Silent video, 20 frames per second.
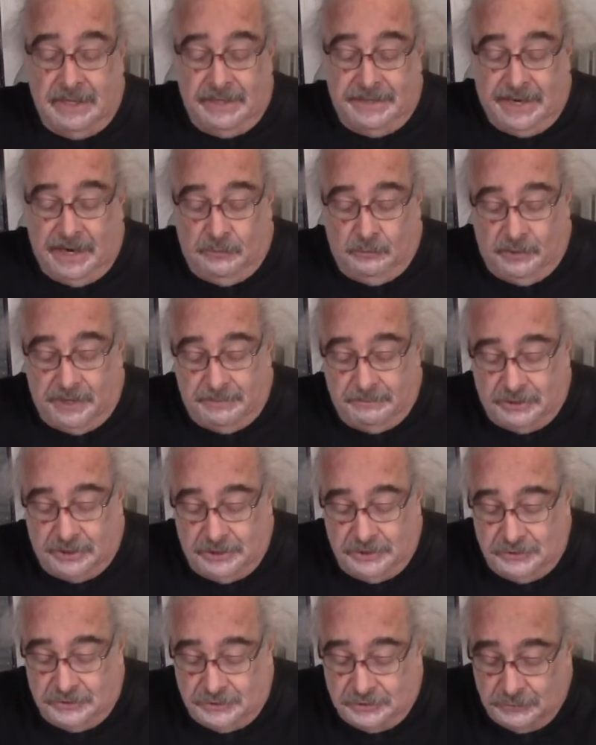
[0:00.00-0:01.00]
Now what I'm
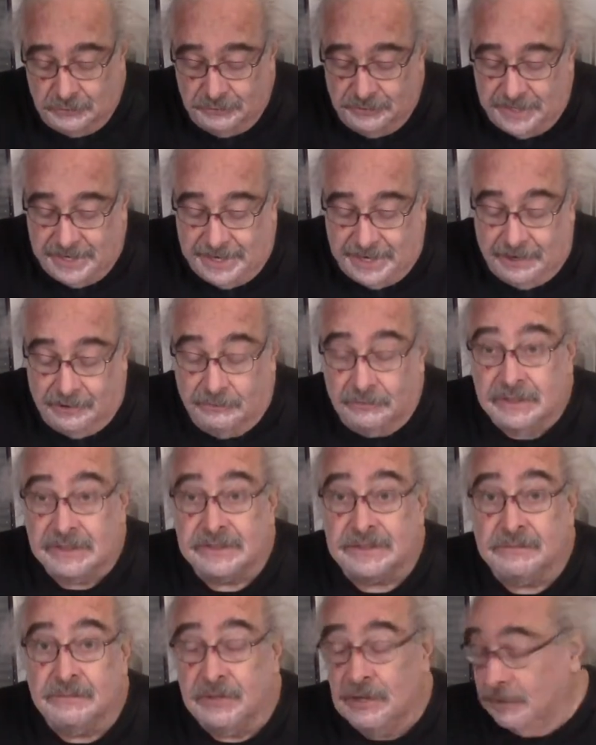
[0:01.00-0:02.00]
going to do now
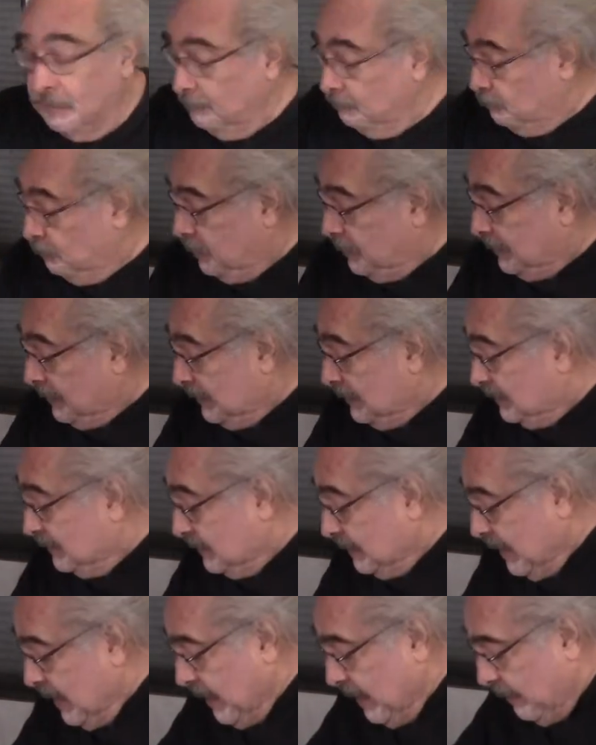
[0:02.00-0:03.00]
is put this
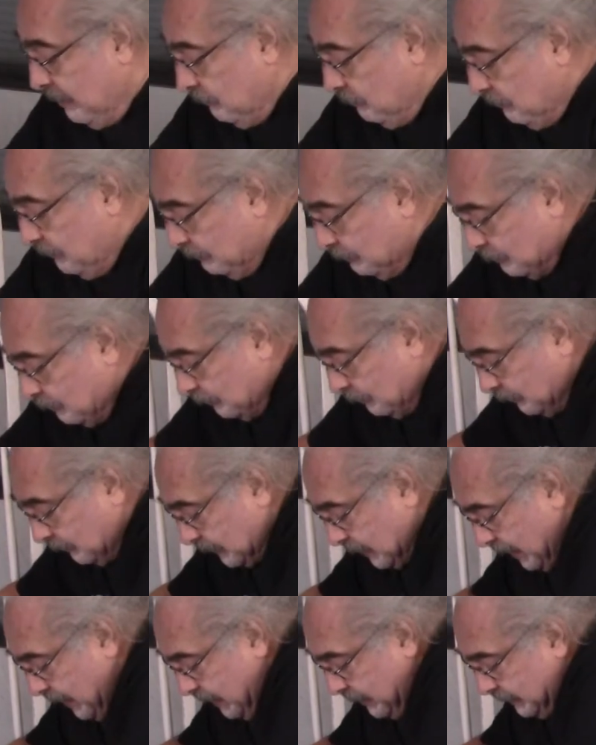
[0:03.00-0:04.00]
down
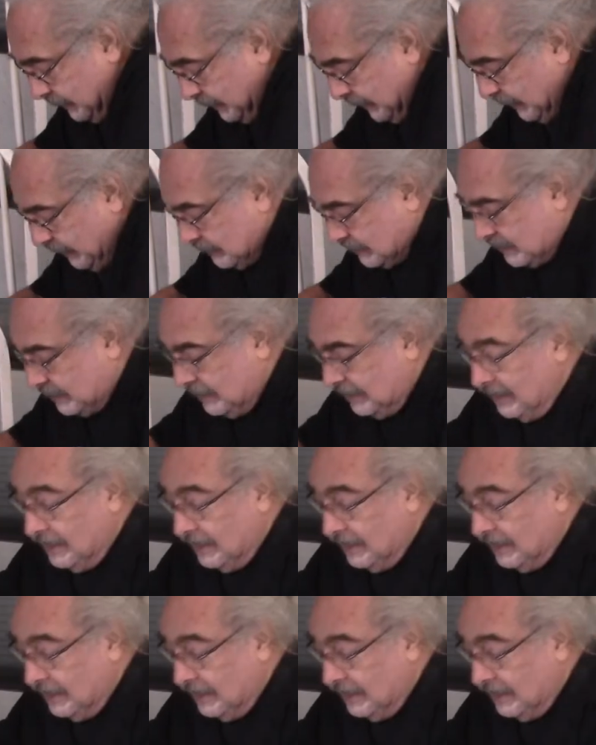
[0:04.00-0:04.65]
and get